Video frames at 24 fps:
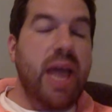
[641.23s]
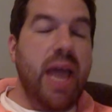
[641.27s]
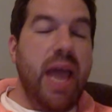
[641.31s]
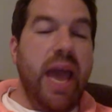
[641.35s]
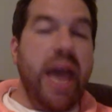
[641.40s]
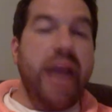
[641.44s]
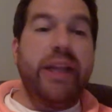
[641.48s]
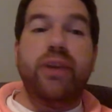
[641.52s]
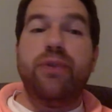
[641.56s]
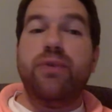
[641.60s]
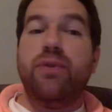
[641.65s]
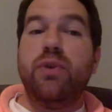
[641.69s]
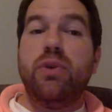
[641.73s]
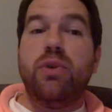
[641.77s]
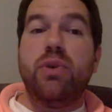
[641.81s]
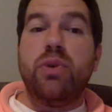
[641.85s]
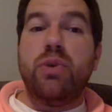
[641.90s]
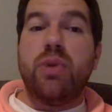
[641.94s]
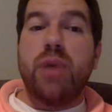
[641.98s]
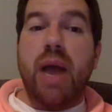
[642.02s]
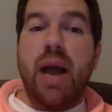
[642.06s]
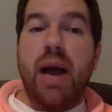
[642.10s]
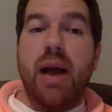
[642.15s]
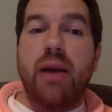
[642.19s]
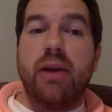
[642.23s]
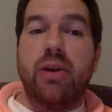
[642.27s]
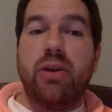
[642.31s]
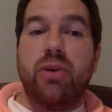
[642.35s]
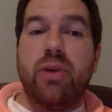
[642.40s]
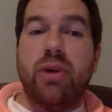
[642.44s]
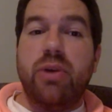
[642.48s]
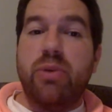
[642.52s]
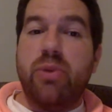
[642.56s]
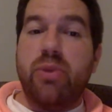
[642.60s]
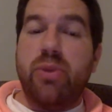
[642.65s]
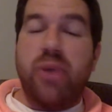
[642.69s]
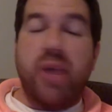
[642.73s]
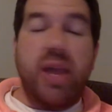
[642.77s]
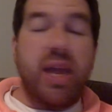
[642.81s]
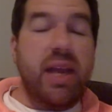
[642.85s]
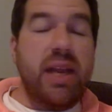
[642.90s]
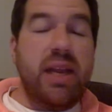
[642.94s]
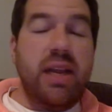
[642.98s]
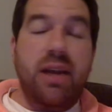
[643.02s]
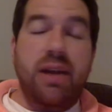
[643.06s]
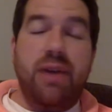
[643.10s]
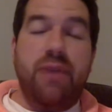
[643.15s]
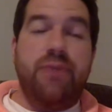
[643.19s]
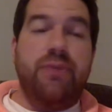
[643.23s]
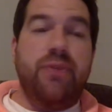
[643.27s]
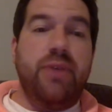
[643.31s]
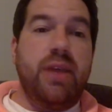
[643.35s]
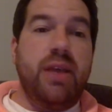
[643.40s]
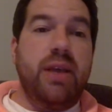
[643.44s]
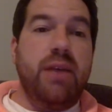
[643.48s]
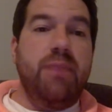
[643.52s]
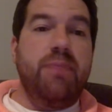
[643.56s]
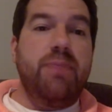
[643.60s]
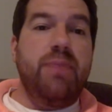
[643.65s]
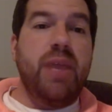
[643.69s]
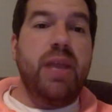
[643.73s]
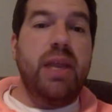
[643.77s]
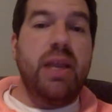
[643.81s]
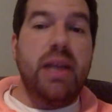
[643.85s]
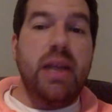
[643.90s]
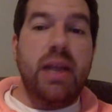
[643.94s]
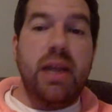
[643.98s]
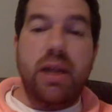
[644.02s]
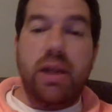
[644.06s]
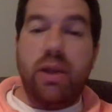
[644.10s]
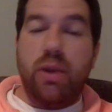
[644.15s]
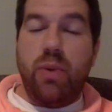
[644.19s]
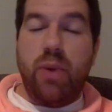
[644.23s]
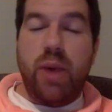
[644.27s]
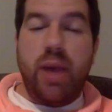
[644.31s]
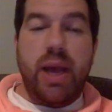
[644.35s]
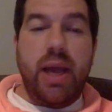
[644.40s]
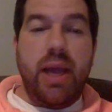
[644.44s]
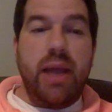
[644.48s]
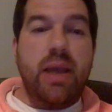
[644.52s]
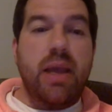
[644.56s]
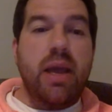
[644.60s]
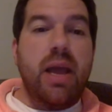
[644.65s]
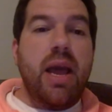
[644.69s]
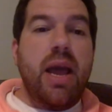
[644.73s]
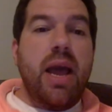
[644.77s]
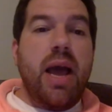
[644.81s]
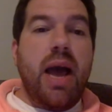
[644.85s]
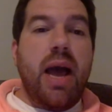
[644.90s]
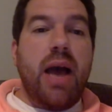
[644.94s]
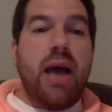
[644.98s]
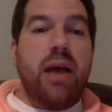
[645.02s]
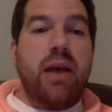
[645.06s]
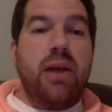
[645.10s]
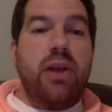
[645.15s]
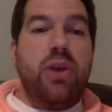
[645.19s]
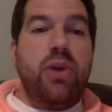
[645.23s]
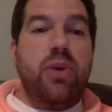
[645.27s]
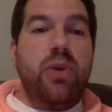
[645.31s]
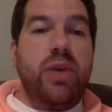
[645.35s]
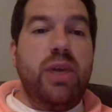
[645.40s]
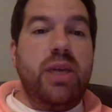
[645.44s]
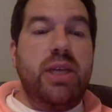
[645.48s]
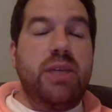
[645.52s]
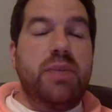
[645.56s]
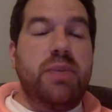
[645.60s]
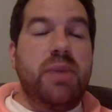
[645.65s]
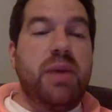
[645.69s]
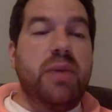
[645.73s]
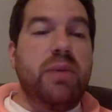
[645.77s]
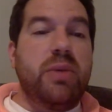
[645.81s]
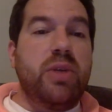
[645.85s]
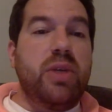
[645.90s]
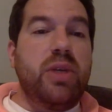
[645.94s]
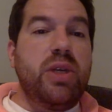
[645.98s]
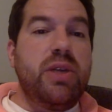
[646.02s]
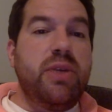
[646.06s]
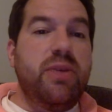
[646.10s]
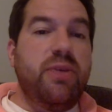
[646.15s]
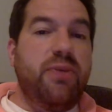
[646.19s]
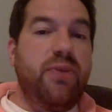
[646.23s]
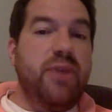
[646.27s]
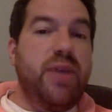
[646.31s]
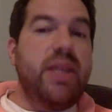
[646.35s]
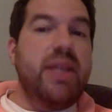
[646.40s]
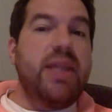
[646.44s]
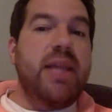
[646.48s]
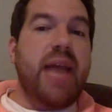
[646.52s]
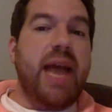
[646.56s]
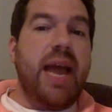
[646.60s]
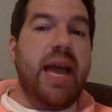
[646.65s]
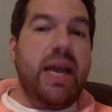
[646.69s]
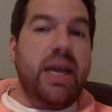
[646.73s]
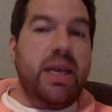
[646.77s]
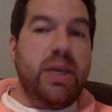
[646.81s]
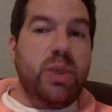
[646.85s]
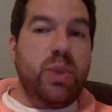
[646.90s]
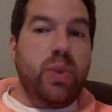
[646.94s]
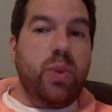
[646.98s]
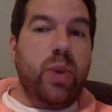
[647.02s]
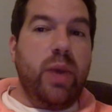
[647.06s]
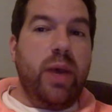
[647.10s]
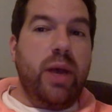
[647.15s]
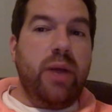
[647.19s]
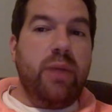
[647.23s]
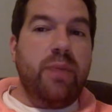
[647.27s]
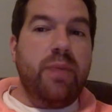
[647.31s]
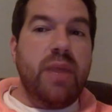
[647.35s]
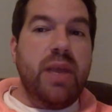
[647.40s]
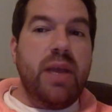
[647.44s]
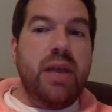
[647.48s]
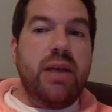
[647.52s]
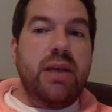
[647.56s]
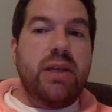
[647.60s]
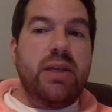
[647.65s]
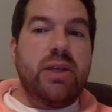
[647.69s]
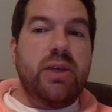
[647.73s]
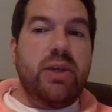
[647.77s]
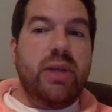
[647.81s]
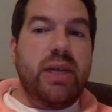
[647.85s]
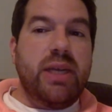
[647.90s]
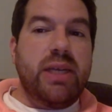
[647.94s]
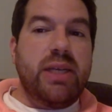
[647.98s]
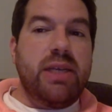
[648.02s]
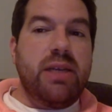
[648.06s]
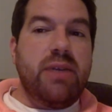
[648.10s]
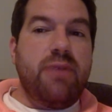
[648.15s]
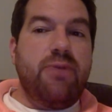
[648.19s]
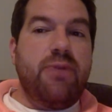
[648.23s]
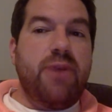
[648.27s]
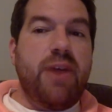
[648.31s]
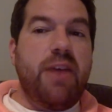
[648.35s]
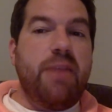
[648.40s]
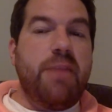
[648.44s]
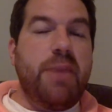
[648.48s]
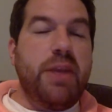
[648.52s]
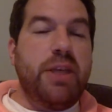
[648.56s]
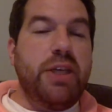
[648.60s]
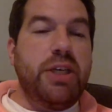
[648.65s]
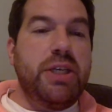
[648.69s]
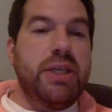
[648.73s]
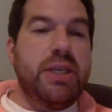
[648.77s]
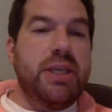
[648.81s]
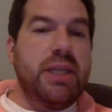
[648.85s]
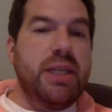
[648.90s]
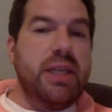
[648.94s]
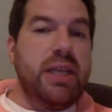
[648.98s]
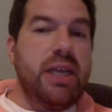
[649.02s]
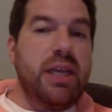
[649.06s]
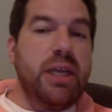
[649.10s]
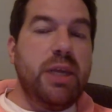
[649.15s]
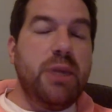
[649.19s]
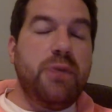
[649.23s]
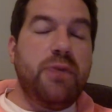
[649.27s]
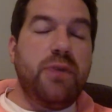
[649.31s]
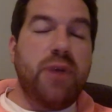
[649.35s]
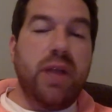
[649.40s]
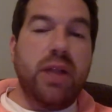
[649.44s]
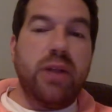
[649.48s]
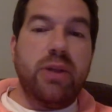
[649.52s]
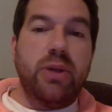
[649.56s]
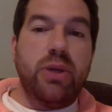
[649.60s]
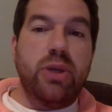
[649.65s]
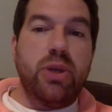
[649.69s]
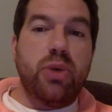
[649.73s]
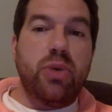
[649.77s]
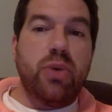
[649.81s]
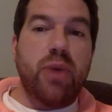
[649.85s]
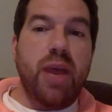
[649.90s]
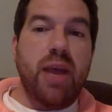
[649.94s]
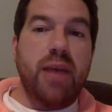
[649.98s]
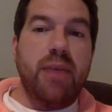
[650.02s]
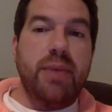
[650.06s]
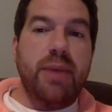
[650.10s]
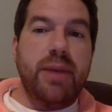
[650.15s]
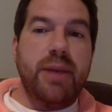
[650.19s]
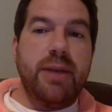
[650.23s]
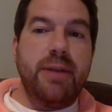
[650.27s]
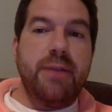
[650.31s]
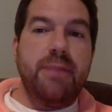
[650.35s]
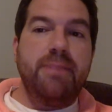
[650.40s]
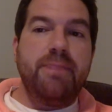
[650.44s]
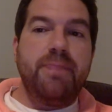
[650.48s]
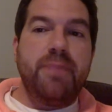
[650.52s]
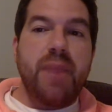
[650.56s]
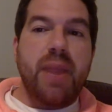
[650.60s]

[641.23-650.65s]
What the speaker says: And if you do not agree with any of them in any way, you need to be able to defend that as well. So like I said, 5 pages in length following Turabian,